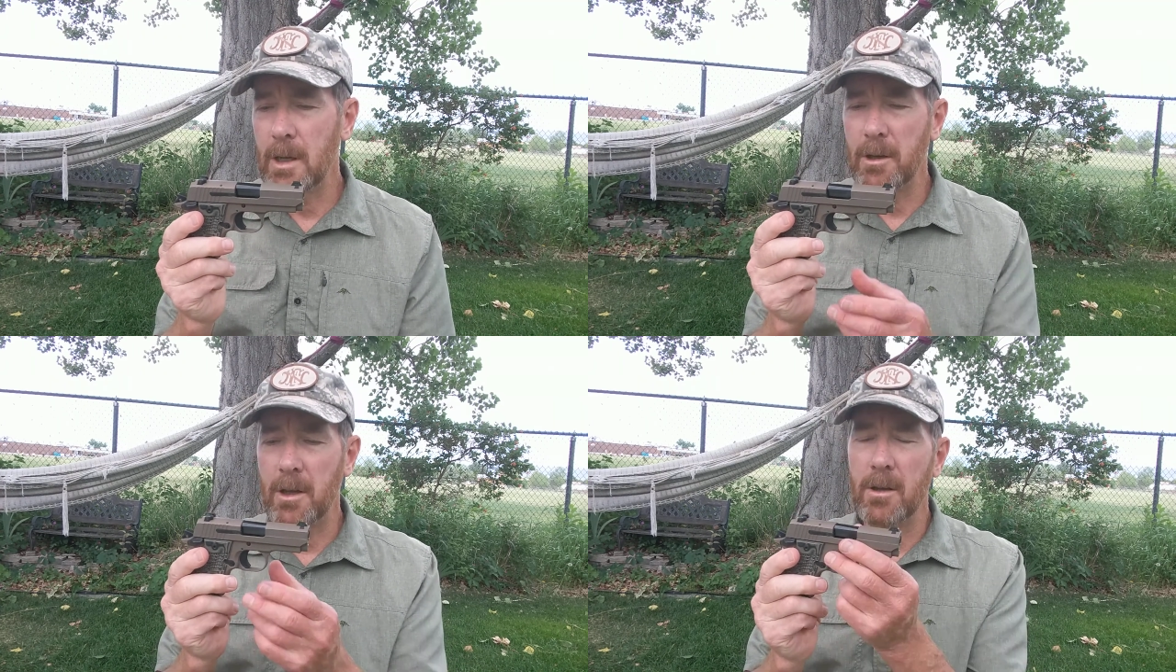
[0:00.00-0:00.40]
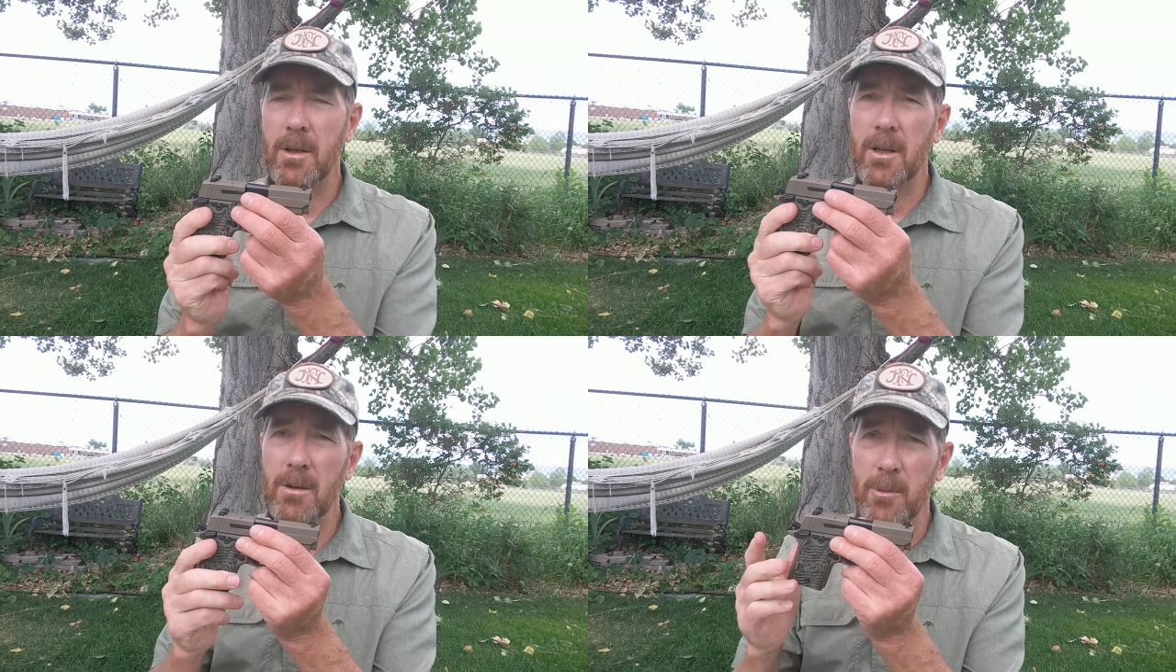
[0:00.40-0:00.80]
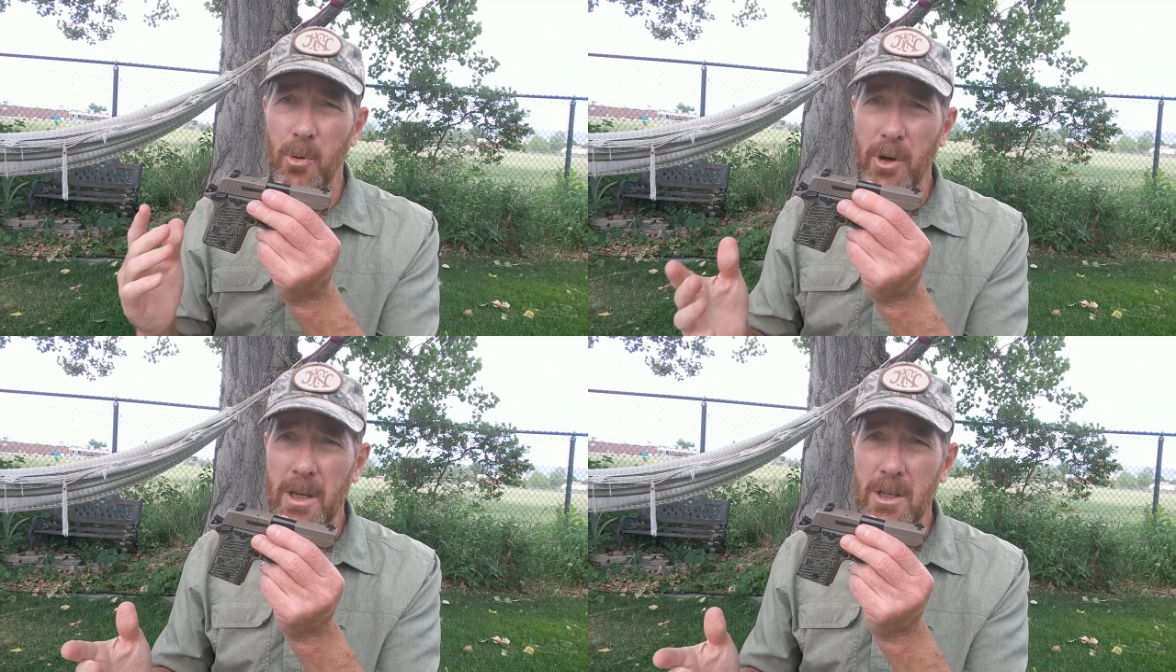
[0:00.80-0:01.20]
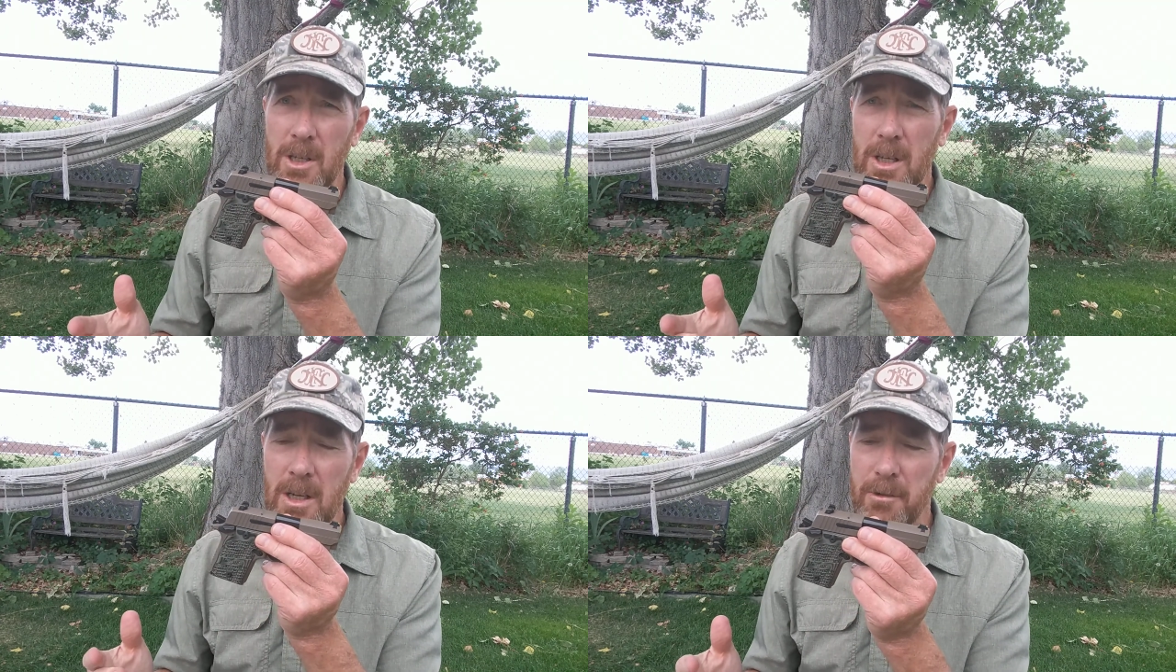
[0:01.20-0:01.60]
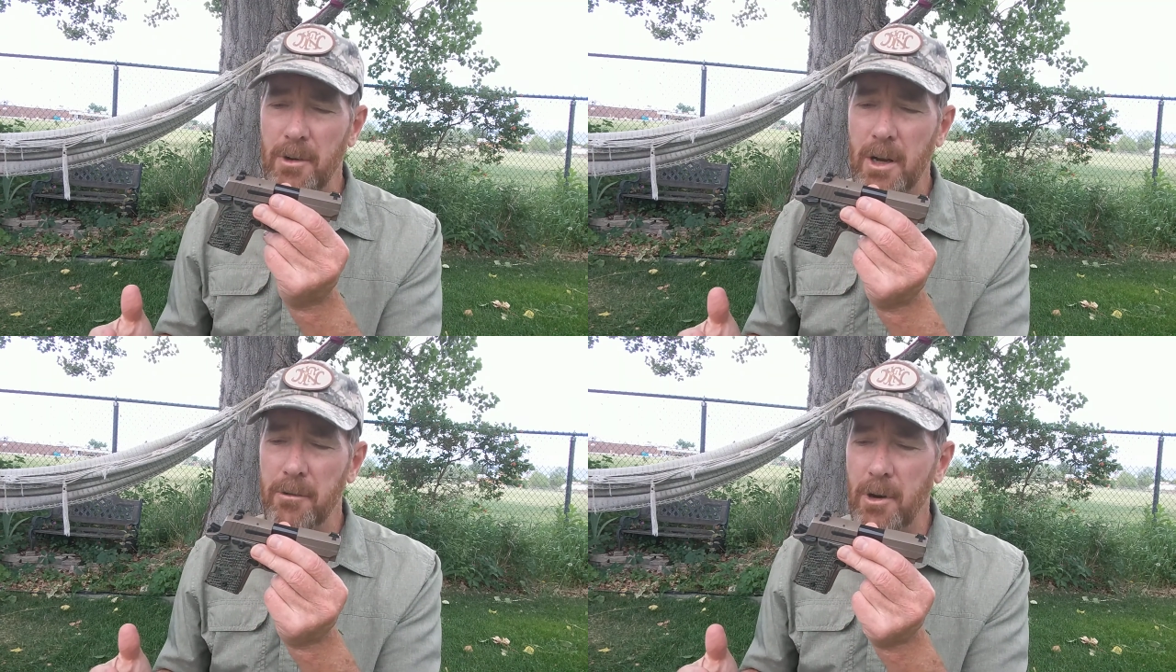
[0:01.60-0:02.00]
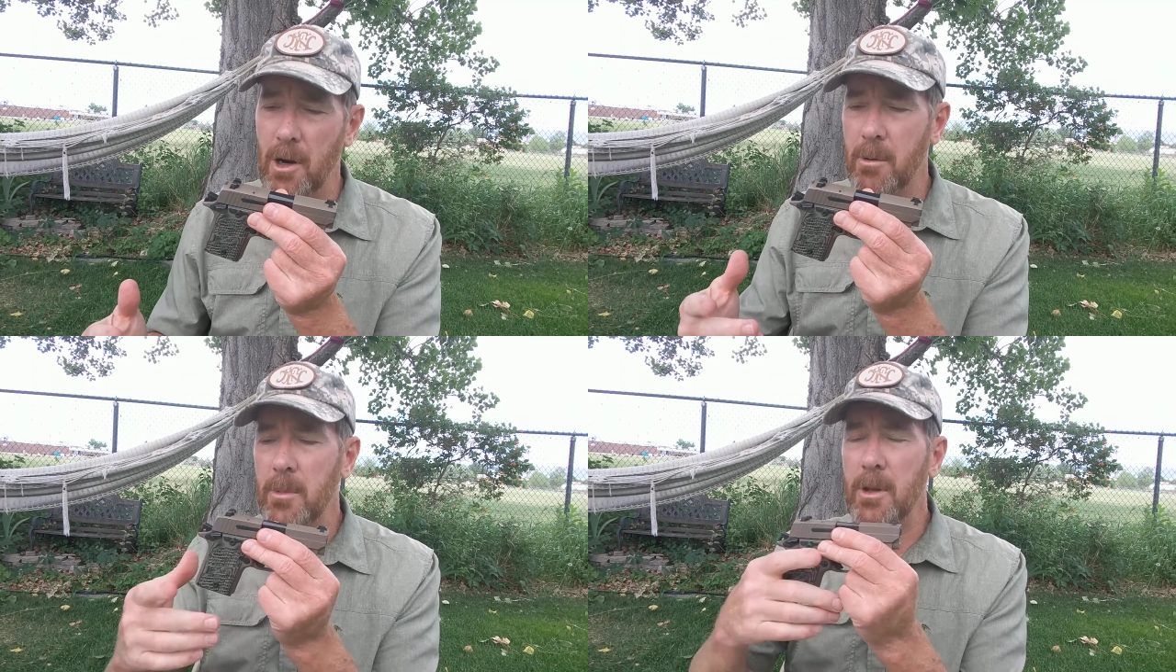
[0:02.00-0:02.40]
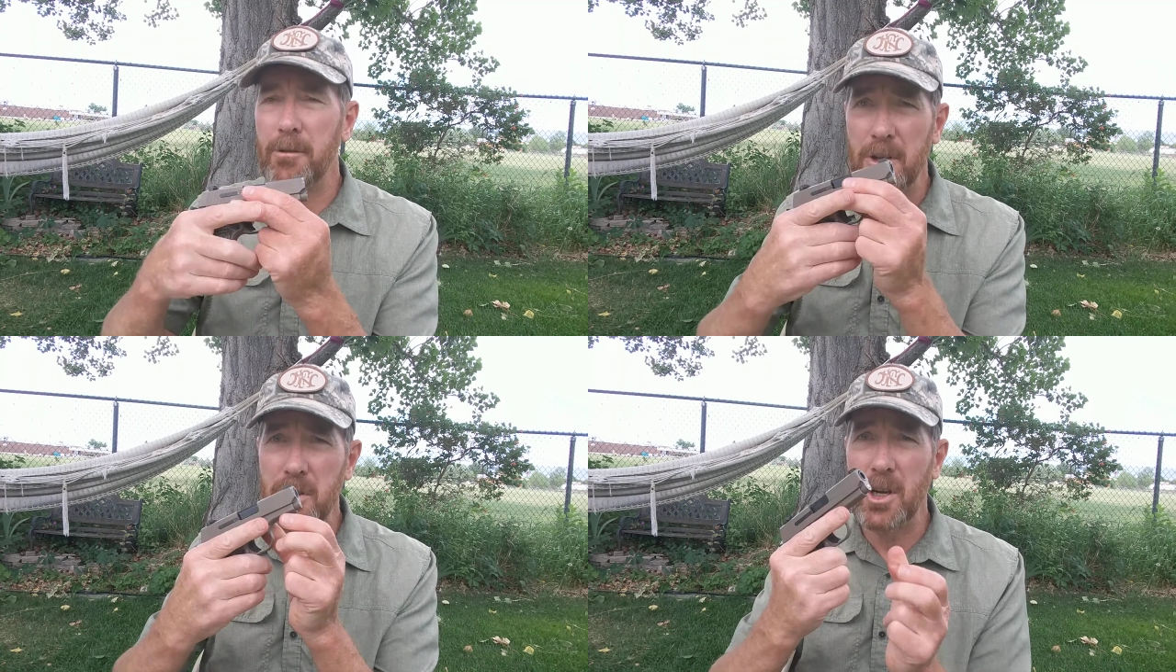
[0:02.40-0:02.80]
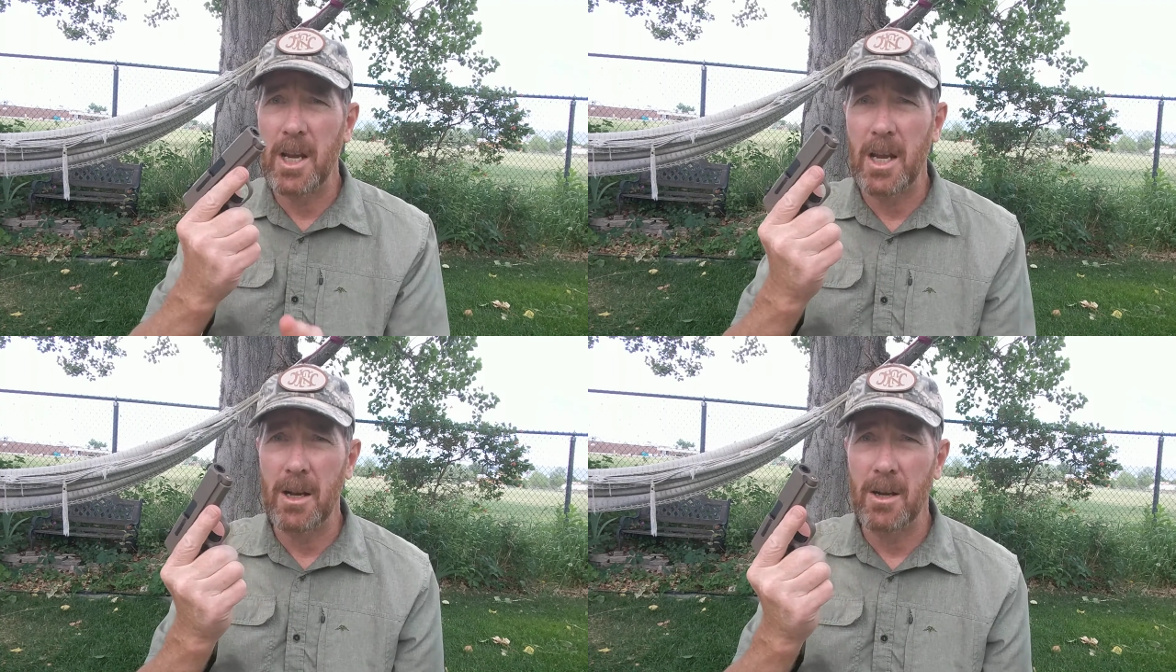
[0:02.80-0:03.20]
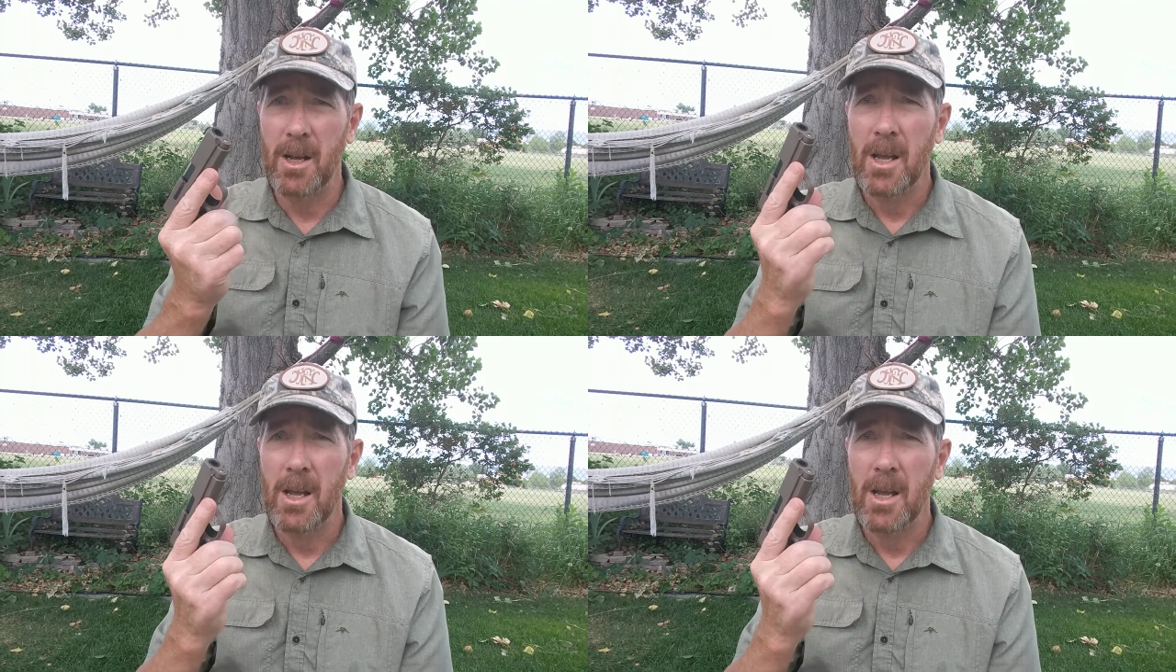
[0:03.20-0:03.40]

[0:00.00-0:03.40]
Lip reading: The point is, you need to find a firearm that fits your hand.